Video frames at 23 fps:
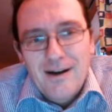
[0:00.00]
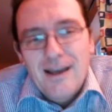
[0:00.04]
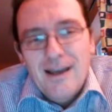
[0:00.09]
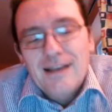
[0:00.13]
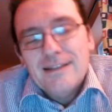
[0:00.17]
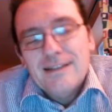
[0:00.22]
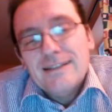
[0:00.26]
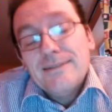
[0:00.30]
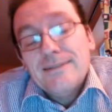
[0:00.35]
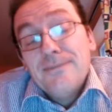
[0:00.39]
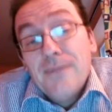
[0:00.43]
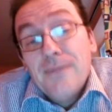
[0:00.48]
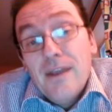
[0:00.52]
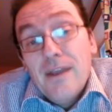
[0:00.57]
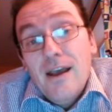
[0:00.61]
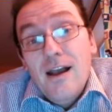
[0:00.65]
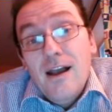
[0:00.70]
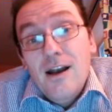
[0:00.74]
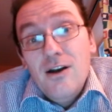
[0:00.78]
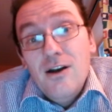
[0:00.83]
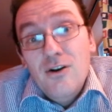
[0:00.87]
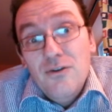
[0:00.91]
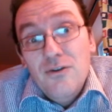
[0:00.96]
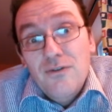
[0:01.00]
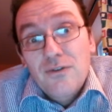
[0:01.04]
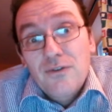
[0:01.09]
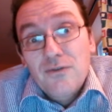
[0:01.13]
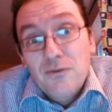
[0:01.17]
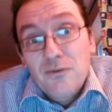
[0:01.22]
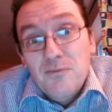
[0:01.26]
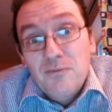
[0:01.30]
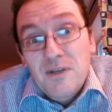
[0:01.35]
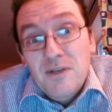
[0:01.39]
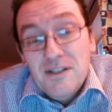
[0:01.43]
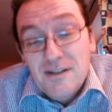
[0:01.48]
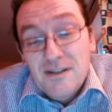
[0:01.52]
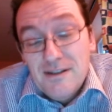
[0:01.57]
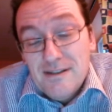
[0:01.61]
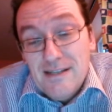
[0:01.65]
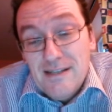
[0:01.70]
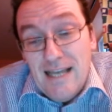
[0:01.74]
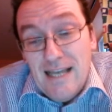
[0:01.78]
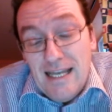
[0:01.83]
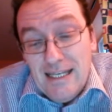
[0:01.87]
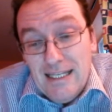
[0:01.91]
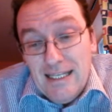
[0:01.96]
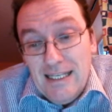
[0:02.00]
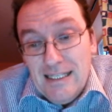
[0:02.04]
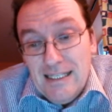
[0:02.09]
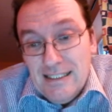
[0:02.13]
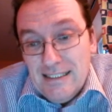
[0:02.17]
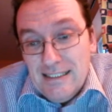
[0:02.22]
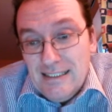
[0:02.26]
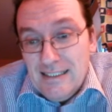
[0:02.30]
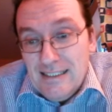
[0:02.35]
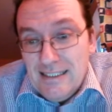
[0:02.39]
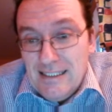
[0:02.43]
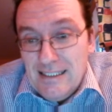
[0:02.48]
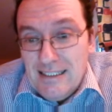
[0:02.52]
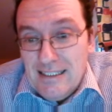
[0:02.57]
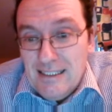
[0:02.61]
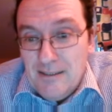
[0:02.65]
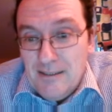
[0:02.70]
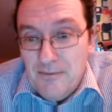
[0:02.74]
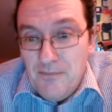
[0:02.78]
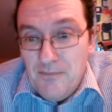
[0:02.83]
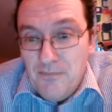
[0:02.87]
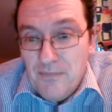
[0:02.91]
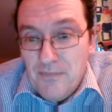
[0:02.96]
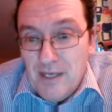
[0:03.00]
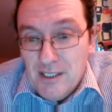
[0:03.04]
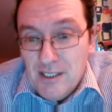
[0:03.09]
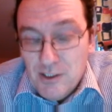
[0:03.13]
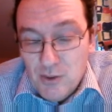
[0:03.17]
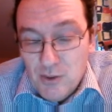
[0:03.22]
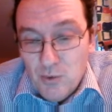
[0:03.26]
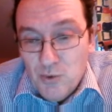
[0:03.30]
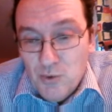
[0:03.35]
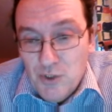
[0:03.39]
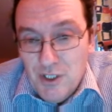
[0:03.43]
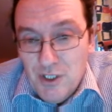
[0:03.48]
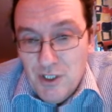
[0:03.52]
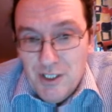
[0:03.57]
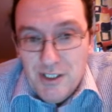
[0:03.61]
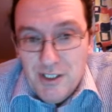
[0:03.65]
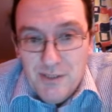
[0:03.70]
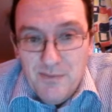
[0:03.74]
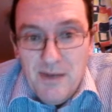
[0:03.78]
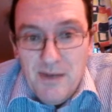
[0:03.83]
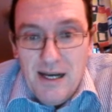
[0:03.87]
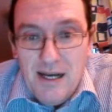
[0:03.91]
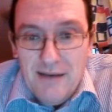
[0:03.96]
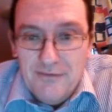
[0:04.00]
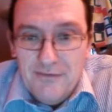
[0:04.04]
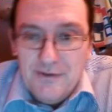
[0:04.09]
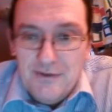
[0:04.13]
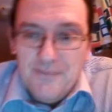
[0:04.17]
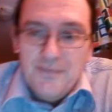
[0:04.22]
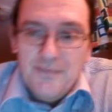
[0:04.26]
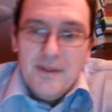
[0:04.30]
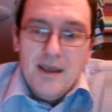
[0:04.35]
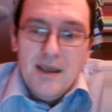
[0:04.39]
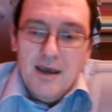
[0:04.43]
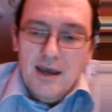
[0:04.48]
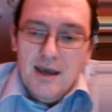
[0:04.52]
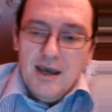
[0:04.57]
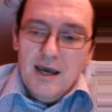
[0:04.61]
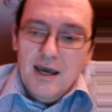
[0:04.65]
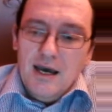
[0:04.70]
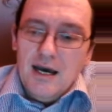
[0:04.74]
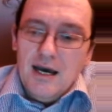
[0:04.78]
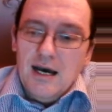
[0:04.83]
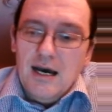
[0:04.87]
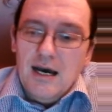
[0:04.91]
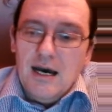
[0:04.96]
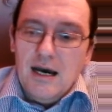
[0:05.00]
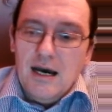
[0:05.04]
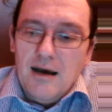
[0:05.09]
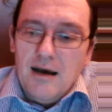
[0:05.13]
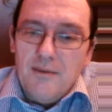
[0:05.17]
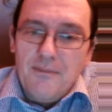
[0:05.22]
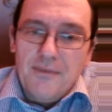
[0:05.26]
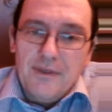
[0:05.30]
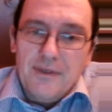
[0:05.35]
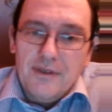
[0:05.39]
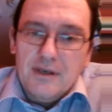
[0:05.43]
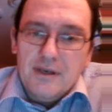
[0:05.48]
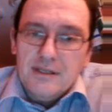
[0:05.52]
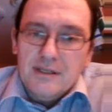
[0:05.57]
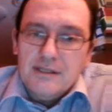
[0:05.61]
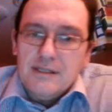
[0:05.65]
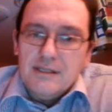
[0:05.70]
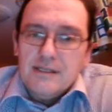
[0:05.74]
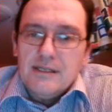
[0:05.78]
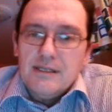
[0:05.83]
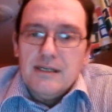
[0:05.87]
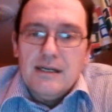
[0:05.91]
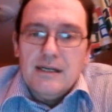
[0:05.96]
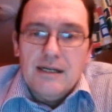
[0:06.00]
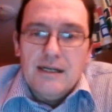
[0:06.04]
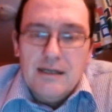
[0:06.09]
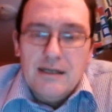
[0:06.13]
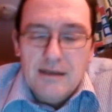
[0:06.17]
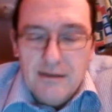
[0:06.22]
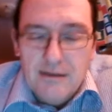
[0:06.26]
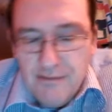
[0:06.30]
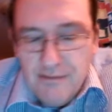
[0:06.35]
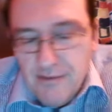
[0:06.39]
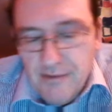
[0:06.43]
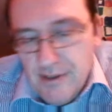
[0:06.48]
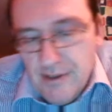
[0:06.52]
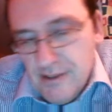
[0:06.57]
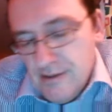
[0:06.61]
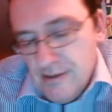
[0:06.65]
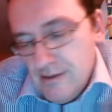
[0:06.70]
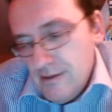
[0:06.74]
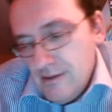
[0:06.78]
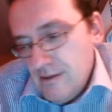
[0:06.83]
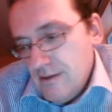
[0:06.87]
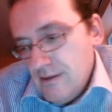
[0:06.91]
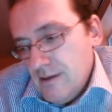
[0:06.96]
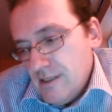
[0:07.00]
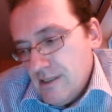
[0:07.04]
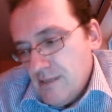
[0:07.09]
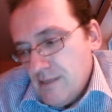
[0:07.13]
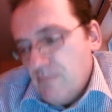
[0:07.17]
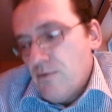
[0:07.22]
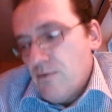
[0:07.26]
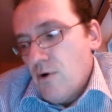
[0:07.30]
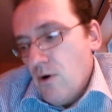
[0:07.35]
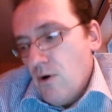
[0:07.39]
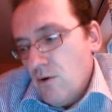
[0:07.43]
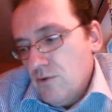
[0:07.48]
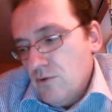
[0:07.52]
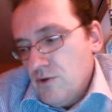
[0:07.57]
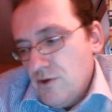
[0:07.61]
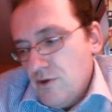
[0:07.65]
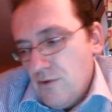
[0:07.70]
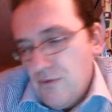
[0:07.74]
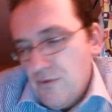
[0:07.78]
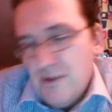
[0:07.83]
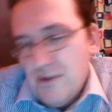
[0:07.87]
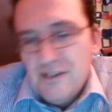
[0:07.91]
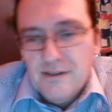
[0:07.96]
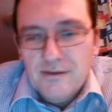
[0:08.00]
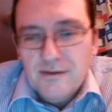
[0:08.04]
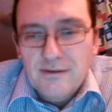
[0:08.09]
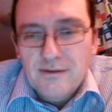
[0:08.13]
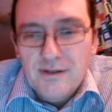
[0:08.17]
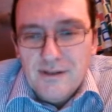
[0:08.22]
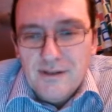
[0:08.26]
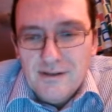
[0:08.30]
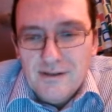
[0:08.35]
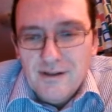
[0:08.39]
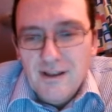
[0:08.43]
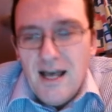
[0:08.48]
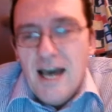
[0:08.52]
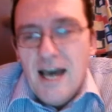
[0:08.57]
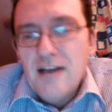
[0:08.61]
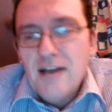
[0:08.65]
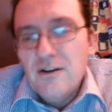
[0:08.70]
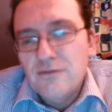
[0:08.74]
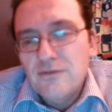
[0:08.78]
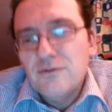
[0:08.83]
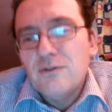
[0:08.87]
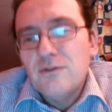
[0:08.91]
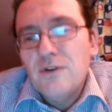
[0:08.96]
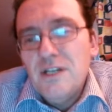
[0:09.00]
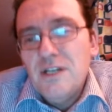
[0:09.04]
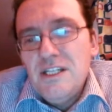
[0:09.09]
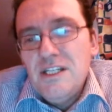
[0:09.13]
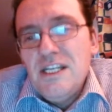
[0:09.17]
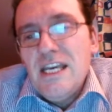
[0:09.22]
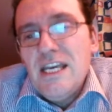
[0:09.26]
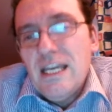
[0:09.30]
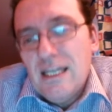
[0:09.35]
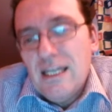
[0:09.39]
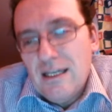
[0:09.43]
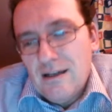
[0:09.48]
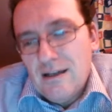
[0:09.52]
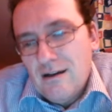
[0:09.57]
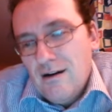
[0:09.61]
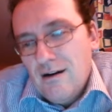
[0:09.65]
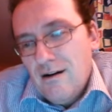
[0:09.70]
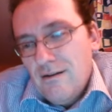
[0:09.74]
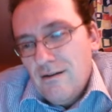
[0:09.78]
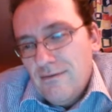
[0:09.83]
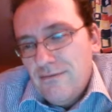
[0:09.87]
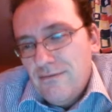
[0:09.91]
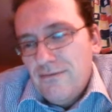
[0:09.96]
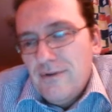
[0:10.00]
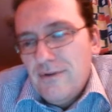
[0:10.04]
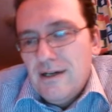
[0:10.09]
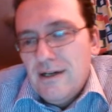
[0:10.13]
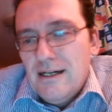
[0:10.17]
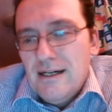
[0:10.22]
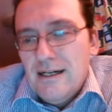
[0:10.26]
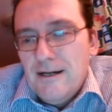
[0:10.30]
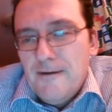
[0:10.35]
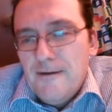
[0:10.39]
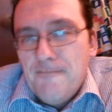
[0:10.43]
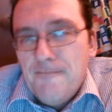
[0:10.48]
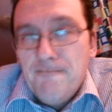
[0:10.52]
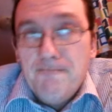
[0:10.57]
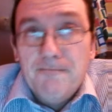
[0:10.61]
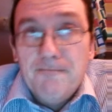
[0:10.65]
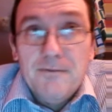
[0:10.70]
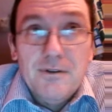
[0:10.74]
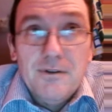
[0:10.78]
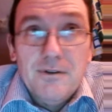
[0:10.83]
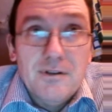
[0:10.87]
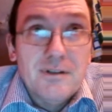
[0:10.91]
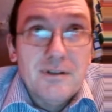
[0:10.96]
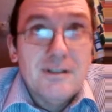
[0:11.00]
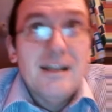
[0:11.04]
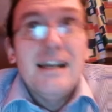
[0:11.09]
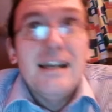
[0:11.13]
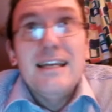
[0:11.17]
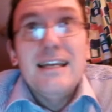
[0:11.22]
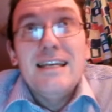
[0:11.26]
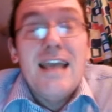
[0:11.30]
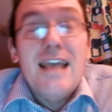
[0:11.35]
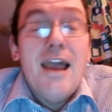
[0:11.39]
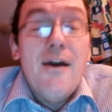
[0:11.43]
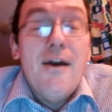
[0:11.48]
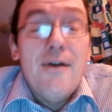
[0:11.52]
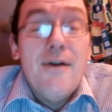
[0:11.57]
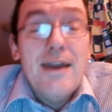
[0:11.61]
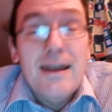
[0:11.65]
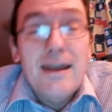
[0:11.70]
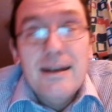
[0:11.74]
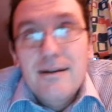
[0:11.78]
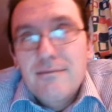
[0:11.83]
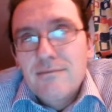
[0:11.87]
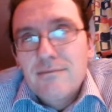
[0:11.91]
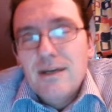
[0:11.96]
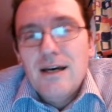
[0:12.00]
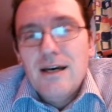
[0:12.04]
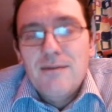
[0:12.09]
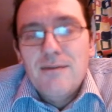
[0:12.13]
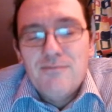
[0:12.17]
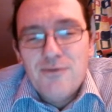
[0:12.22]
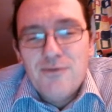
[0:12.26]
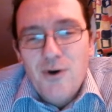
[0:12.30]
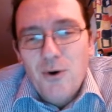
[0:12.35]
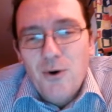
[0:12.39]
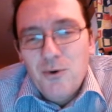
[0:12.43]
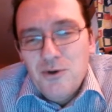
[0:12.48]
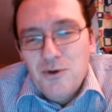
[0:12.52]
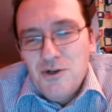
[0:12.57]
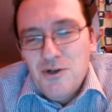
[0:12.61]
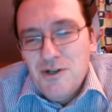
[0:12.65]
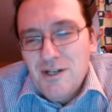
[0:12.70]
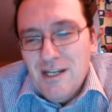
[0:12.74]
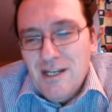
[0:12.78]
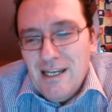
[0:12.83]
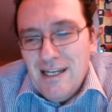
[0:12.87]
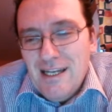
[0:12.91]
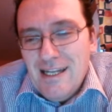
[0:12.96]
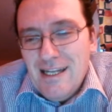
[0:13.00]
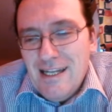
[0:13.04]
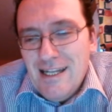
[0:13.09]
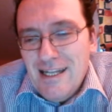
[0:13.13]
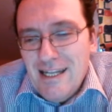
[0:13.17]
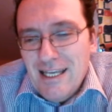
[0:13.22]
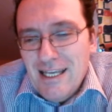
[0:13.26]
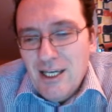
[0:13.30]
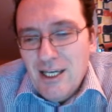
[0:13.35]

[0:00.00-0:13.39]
as Ludwig von Mises and his associates believed. This approach, or this line of critique of totalitarian approach in